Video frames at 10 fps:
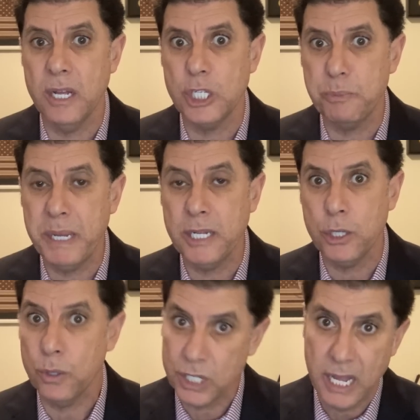speech
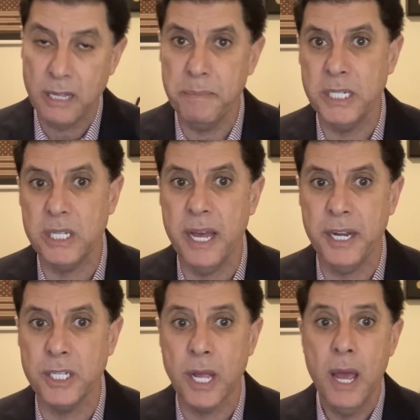or statements, that
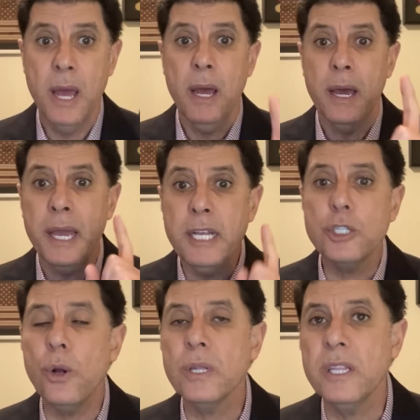is. He
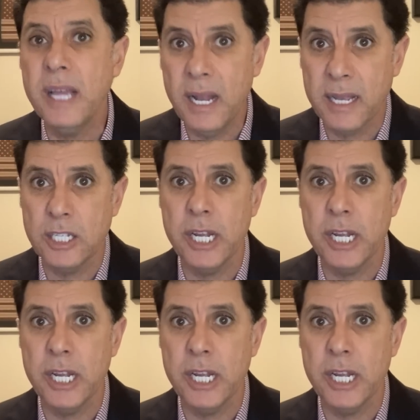told the delegates,